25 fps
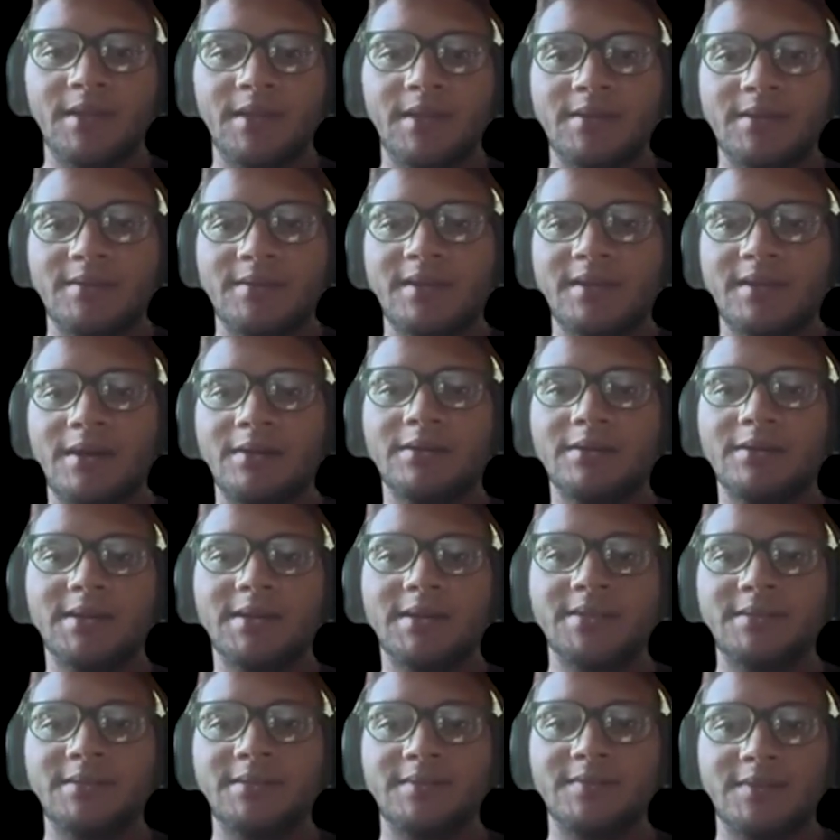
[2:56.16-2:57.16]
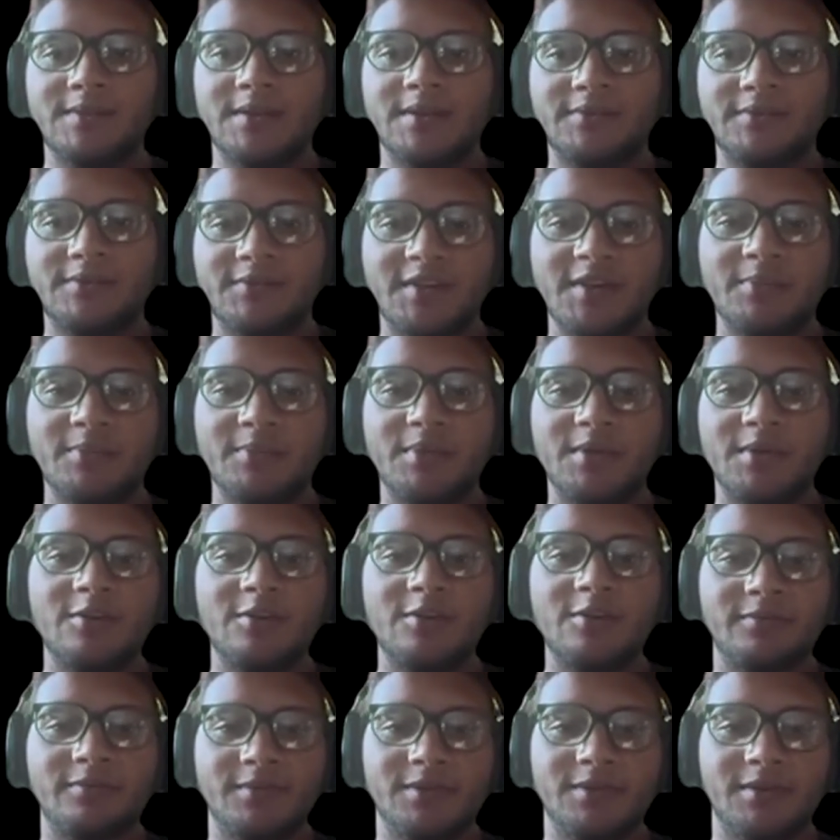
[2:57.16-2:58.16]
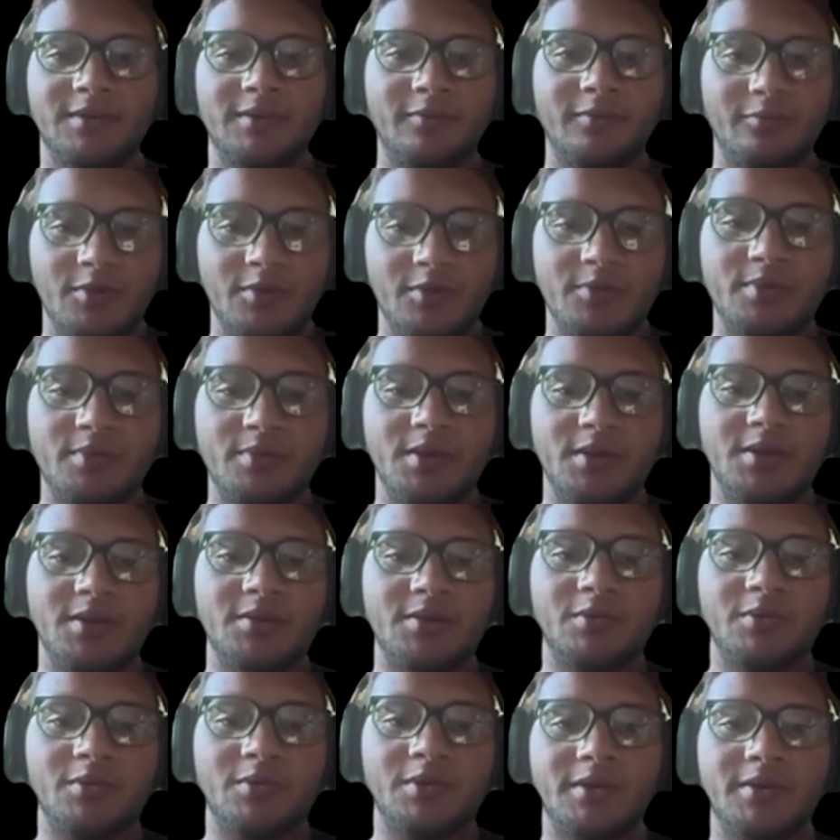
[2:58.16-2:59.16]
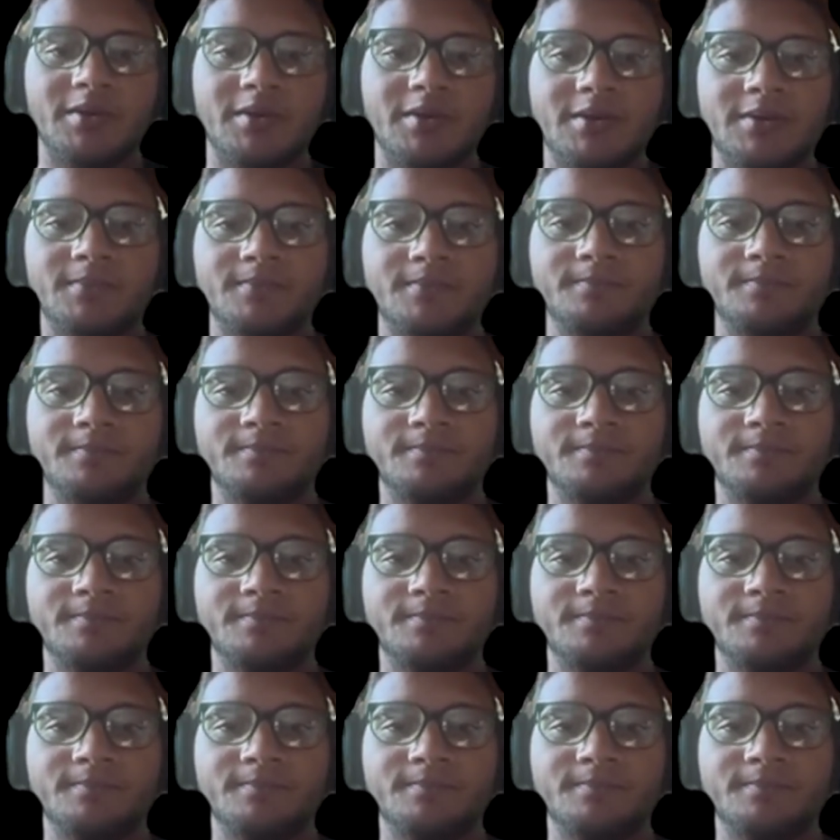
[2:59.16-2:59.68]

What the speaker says: it is elegance of skipping over repeated work.